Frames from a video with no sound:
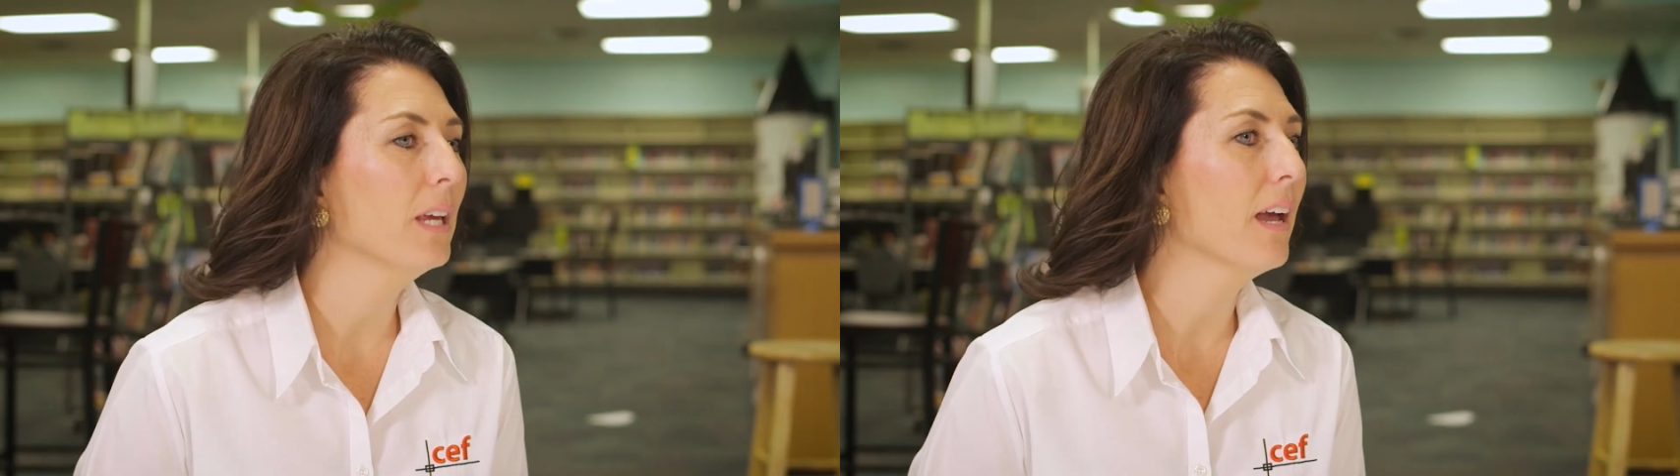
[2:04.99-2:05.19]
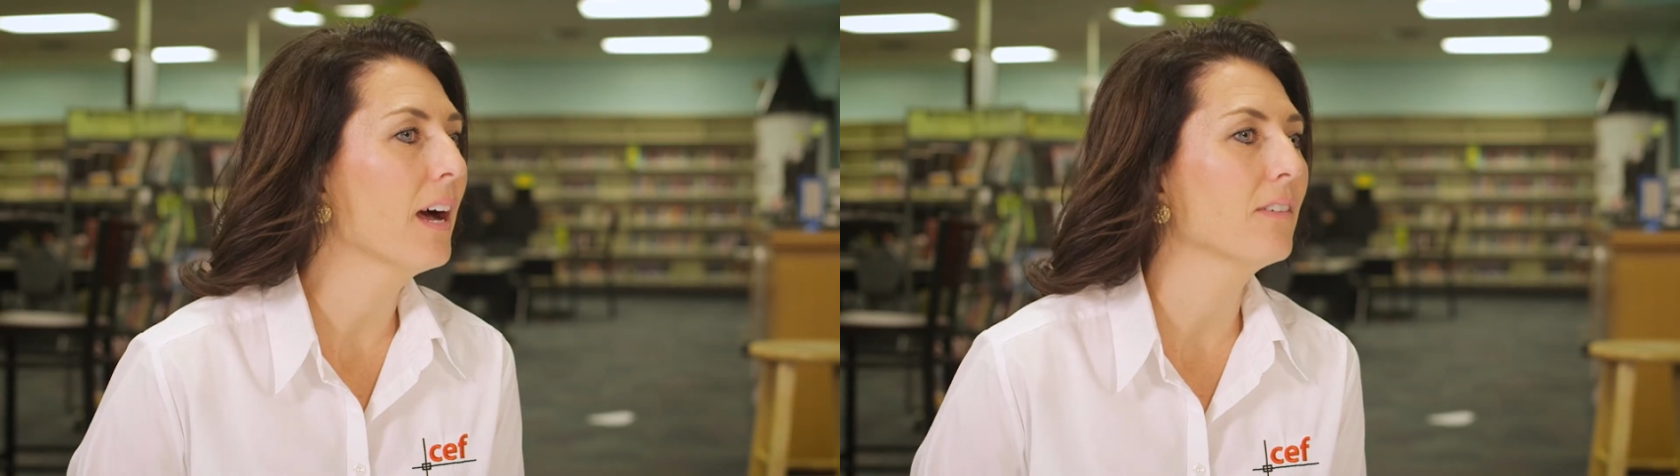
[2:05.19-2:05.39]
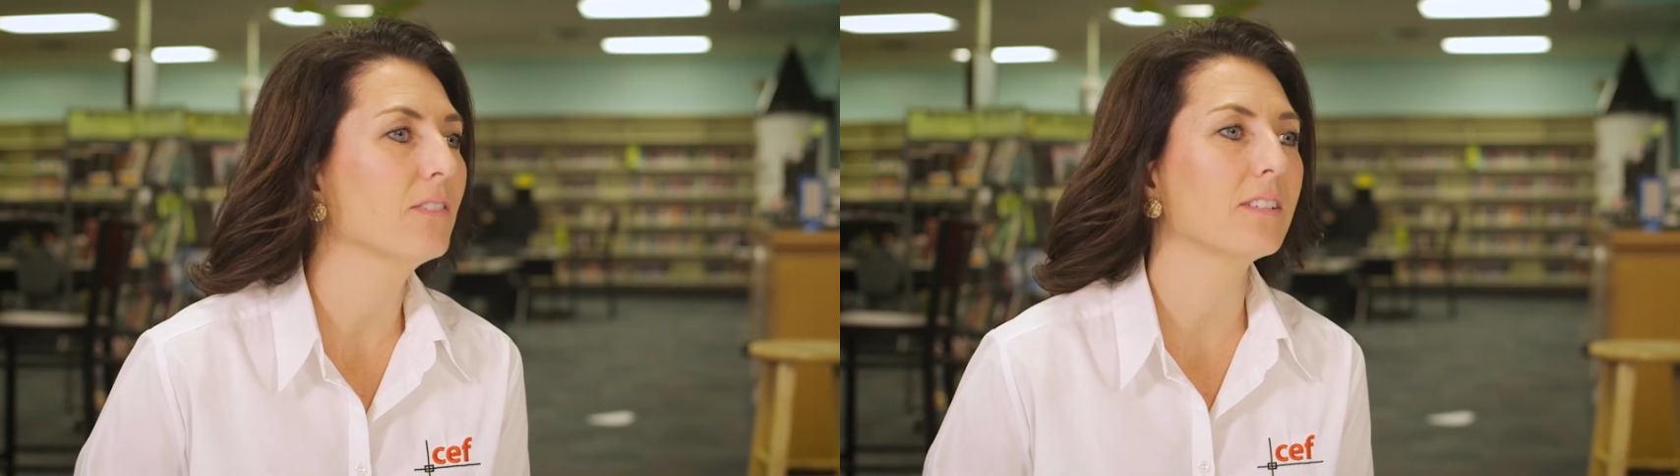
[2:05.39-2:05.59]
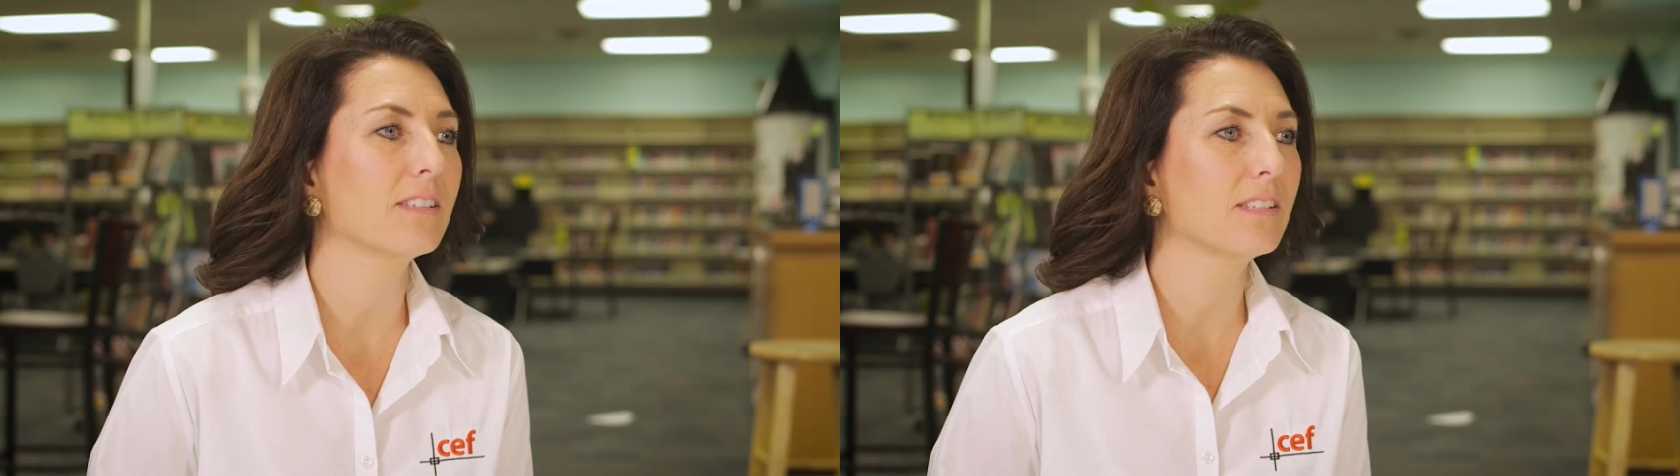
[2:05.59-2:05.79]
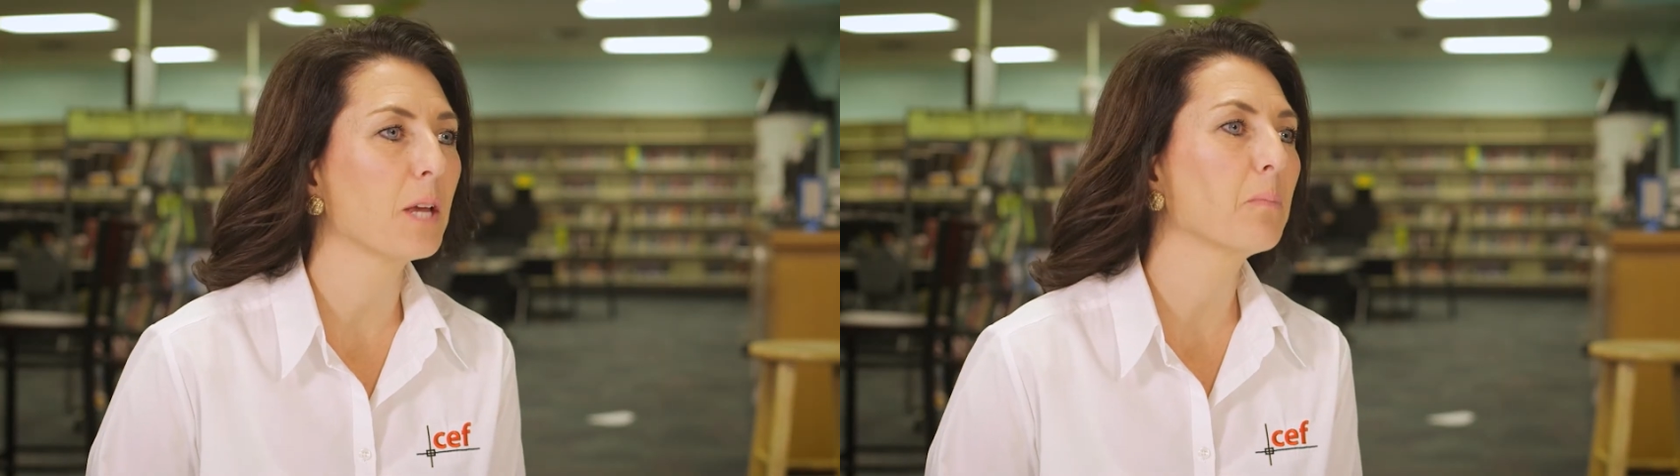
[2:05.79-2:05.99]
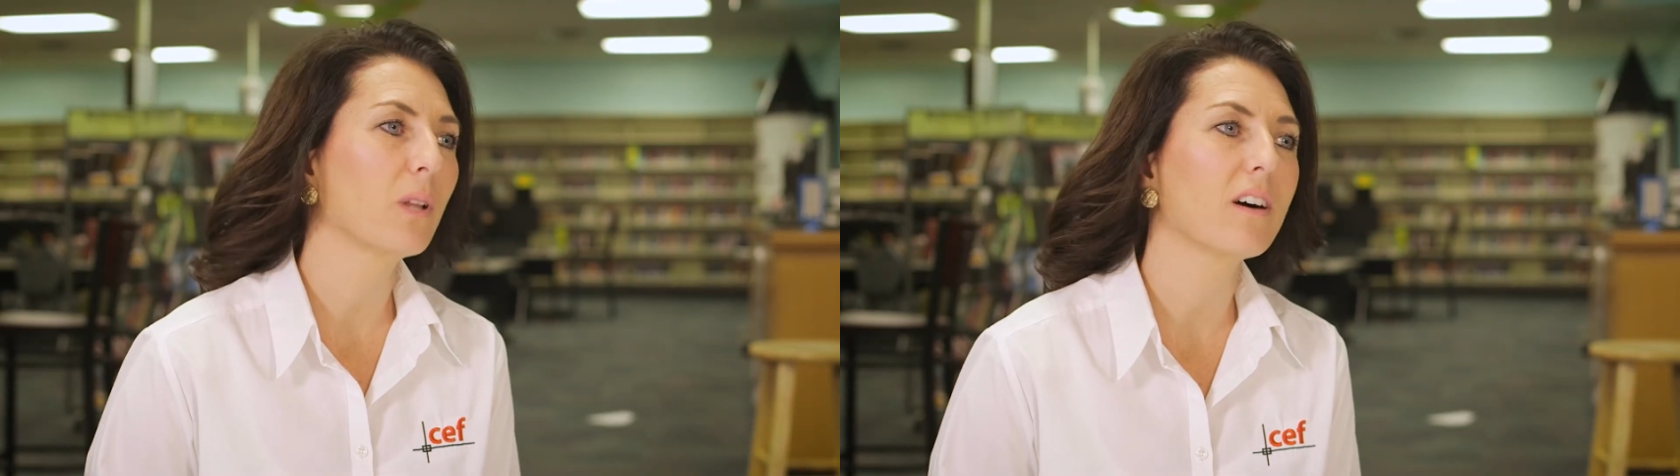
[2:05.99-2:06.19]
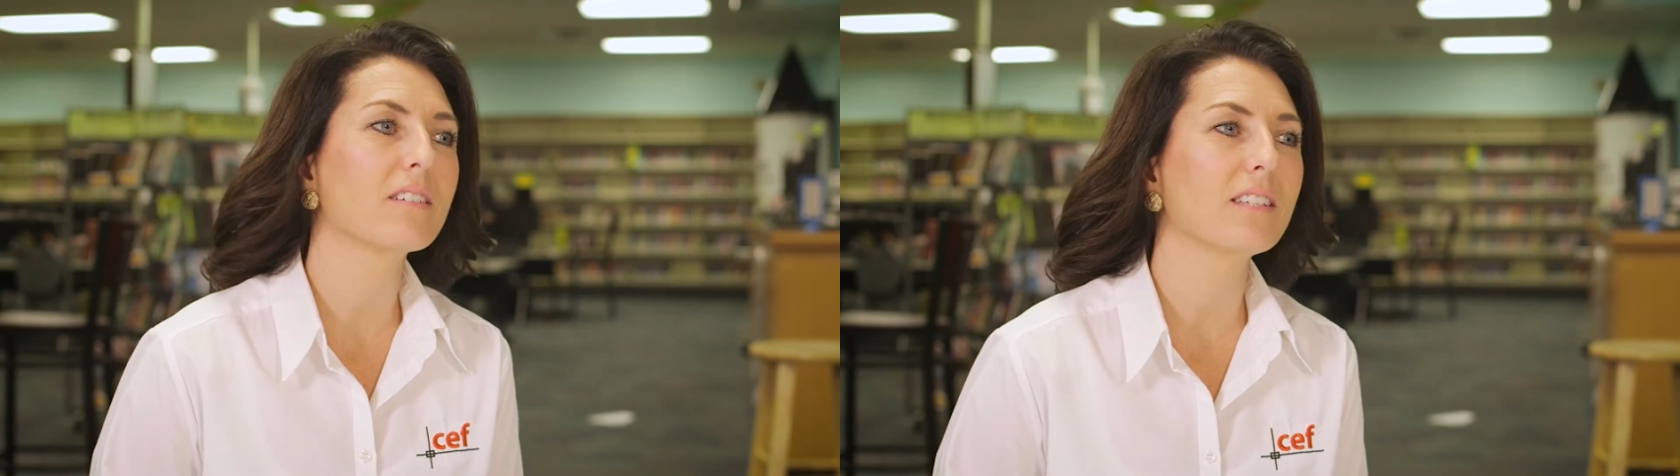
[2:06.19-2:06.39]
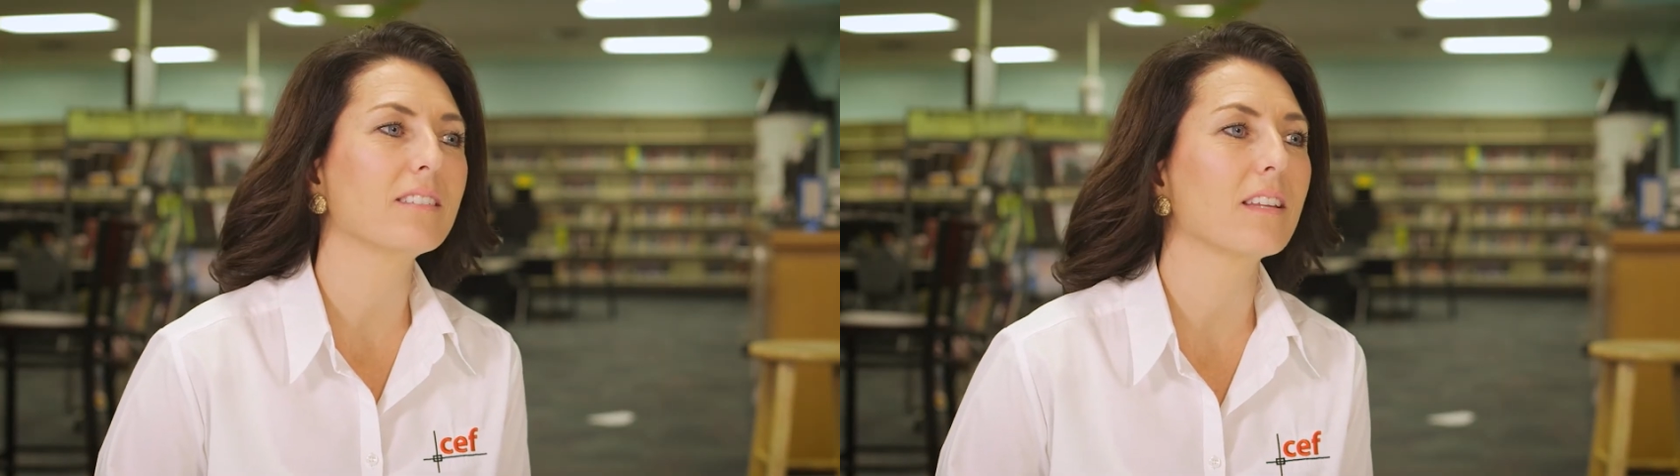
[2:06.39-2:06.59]
we have to stay
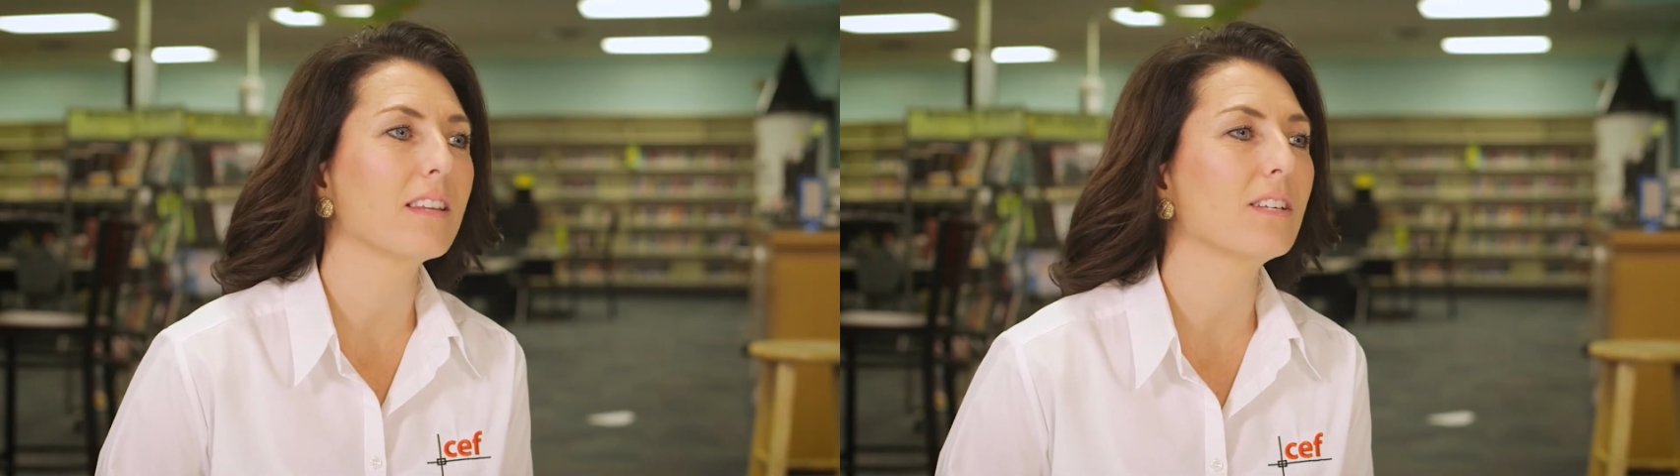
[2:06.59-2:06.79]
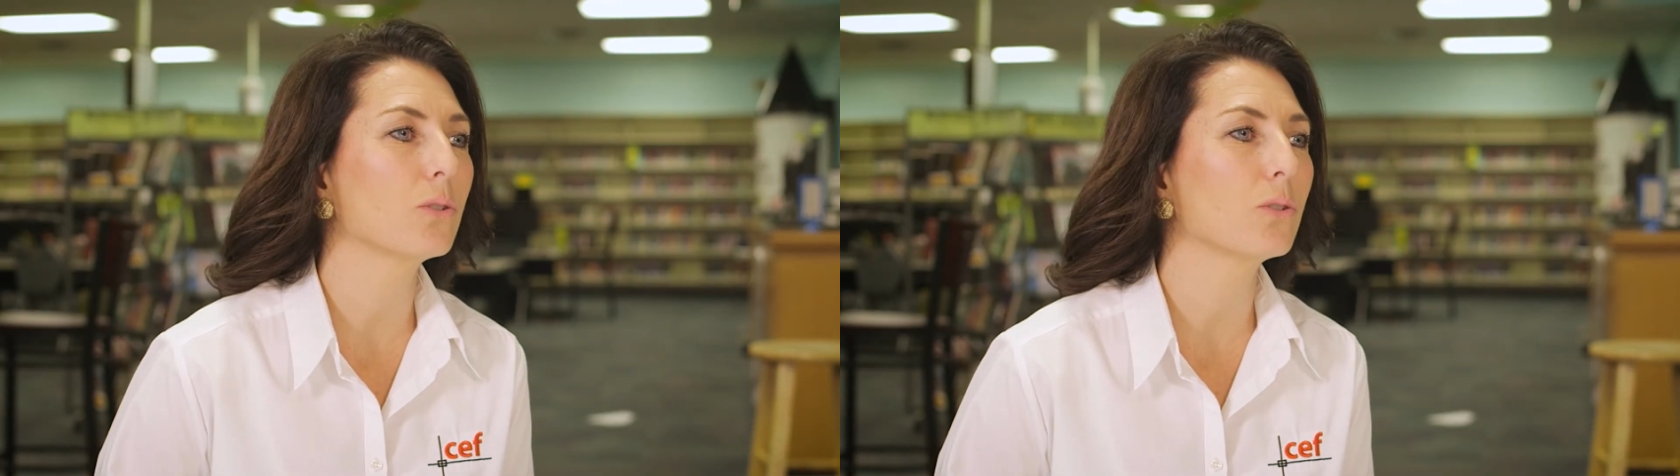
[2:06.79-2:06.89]
plugged into these